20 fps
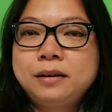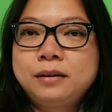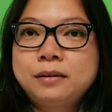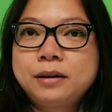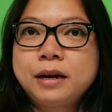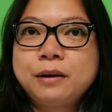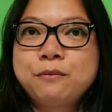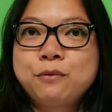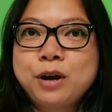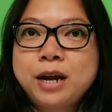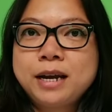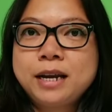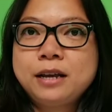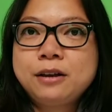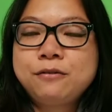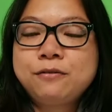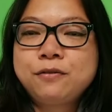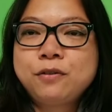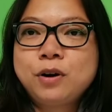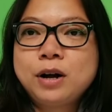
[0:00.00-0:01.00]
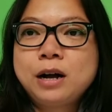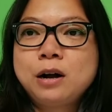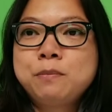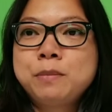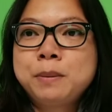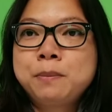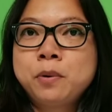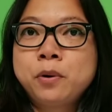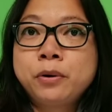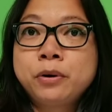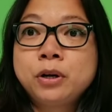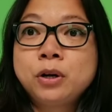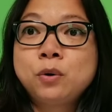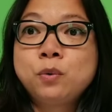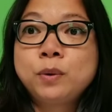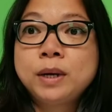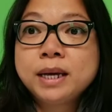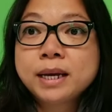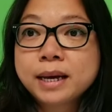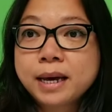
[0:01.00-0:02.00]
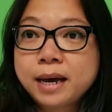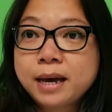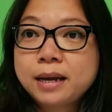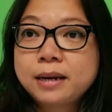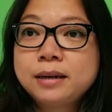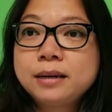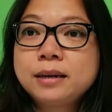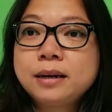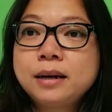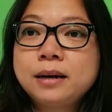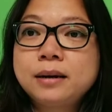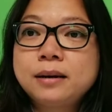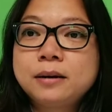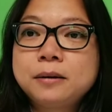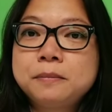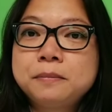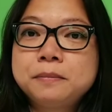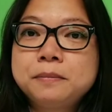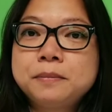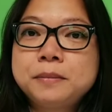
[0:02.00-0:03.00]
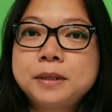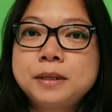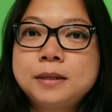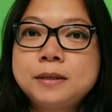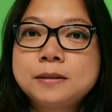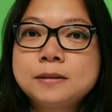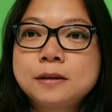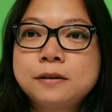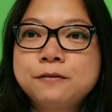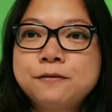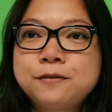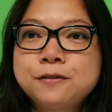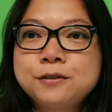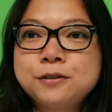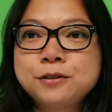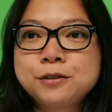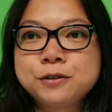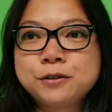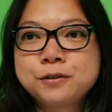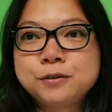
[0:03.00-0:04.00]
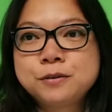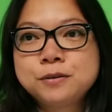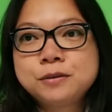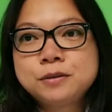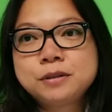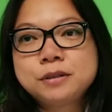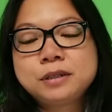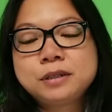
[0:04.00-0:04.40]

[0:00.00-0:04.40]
get ready for our memorial weekend um, is official